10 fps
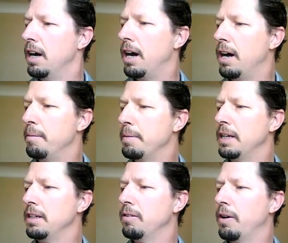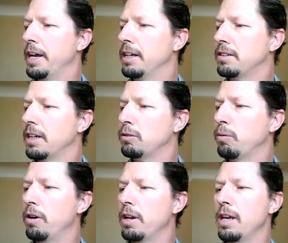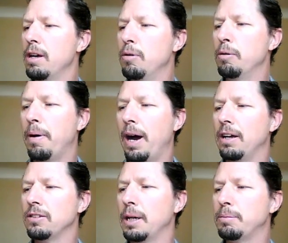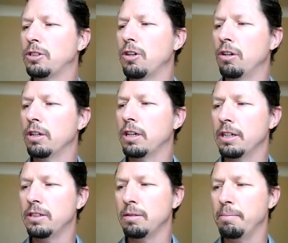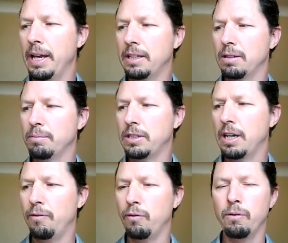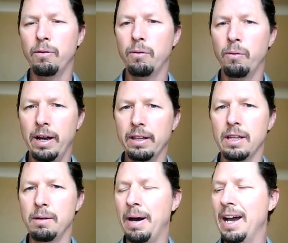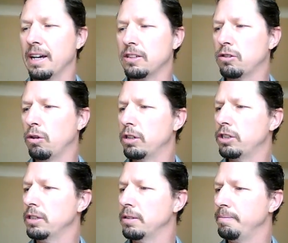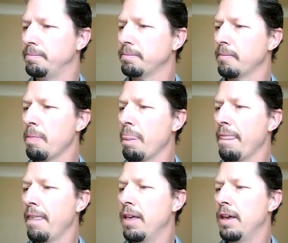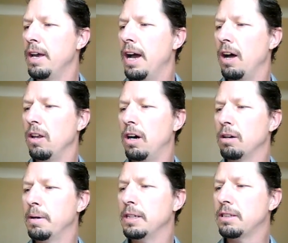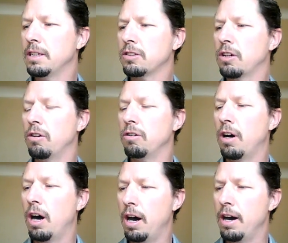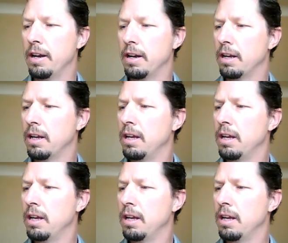Um, anyway, it says, Woe to him who piles up stolen goods and makes himself wealthy by extortion. How long must this go on?